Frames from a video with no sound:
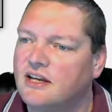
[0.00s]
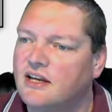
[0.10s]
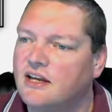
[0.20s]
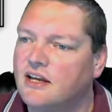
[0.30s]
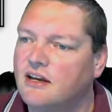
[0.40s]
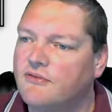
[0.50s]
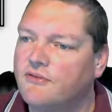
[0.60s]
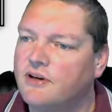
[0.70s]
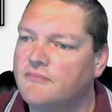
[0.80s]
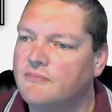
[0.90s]

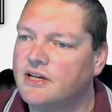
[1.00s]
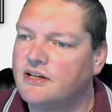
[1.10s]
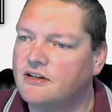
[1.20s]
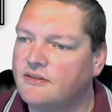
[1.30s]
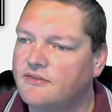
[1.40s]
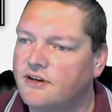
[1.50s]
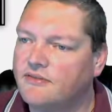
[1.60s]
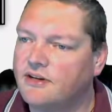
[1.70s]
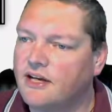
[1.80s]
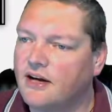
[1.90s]
every minute of
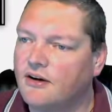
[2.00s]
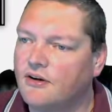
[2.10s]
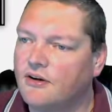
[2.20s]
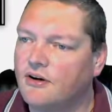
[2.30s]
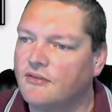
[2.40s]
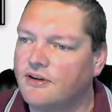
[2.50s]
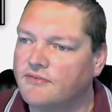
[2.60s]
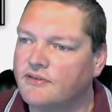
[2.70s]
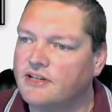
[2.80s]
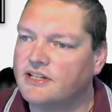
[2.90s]
every hour of
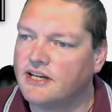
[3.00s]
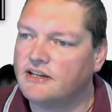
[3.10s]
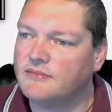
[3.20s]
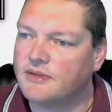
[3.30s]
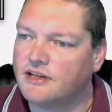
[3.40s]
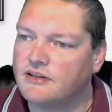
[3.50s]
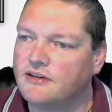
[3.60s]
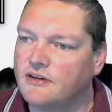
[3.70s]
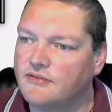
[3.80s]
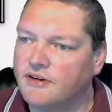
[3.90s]
every day of the month
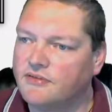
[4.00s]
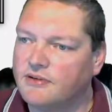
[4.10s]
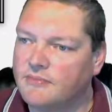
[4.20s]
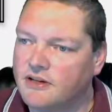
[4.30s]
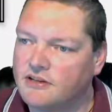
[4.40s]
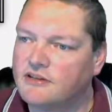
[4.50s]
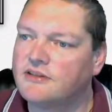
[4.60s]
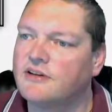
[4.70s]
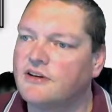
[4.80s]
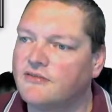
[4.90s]
of
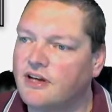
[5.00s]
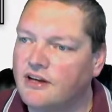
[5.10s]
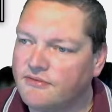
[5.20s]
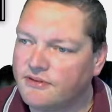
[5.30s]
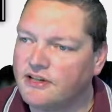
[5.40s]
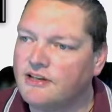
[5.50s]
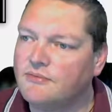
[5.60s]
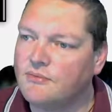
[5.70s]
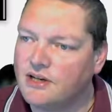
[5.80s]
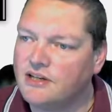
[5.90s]
every
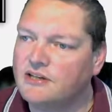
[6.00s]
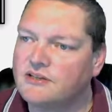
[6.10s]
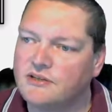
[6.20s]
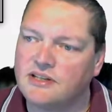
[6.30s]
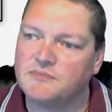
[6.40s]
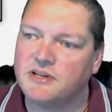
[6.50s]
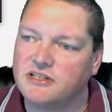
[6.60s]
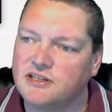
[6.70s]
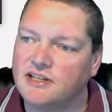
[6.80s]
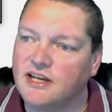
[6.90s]
week. So that's
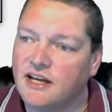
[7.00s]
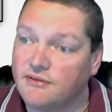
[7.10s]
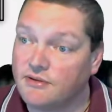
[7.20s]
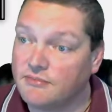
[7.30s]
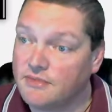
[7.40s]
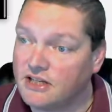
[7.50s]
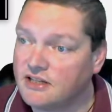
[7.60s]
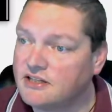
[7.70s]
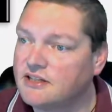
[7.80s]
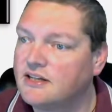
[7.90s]
basically every
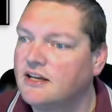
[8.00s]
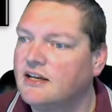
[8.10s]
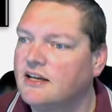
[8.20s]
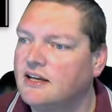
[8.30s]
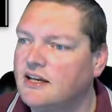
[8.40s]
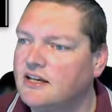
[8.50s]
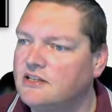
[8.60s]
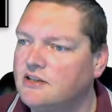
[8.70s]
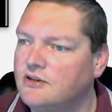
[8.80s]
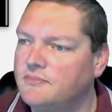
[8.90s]
minute.
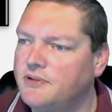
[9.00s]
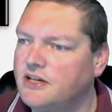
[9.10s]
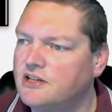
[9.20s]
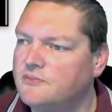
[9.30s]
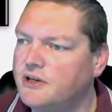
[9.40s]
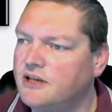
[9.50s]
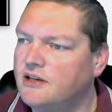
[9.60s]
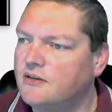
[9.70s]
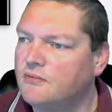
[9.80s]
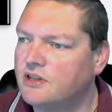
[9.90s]
Execute PHP
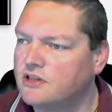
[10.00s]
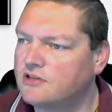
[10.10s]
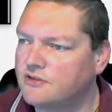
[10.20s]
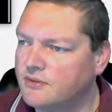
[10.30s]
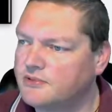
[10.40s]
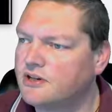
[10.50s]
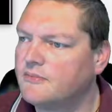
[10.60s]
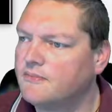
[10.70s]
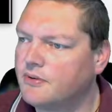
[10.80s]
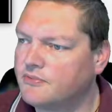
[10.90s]
with the script
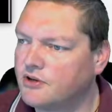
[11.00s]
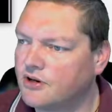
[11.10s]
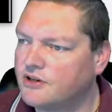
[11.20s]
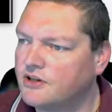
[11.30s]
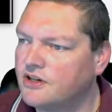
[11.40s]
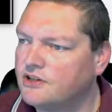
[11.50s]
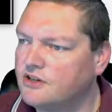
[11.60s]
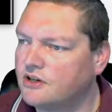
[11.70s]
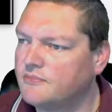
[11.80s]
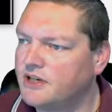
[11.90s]

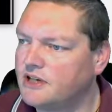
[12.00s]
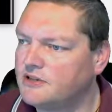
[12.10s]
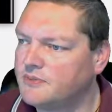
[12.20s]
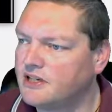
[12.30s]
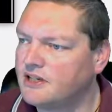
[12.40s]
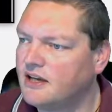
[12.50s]
cron.php.